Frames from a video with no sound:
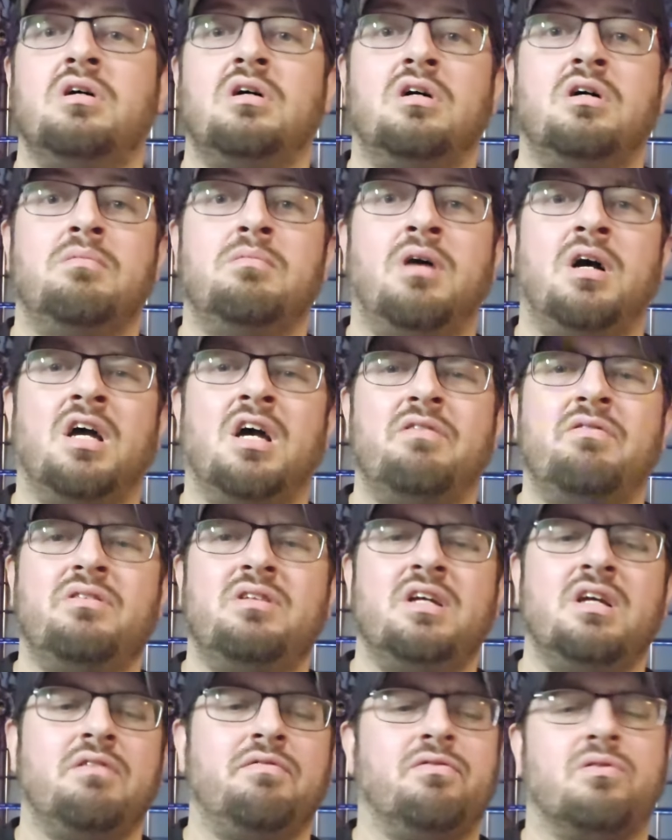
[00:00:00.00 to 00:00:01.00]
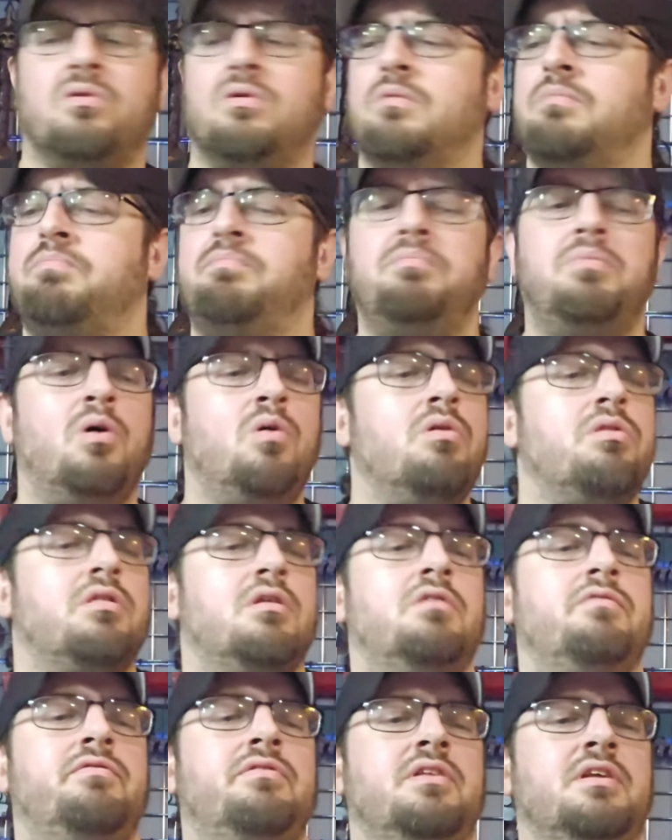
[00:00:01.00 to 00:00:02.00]
I have a link for both
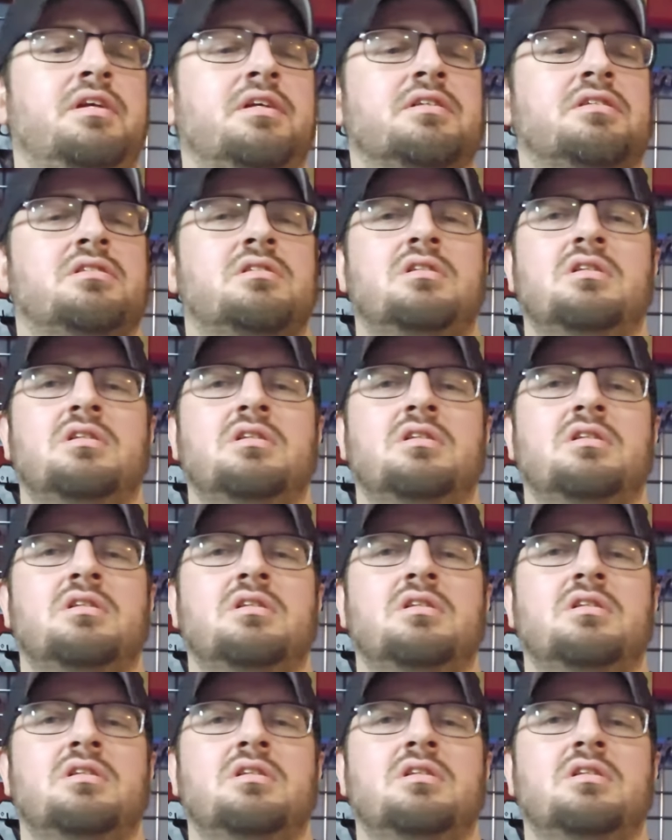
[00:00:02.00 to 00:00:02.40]
of these,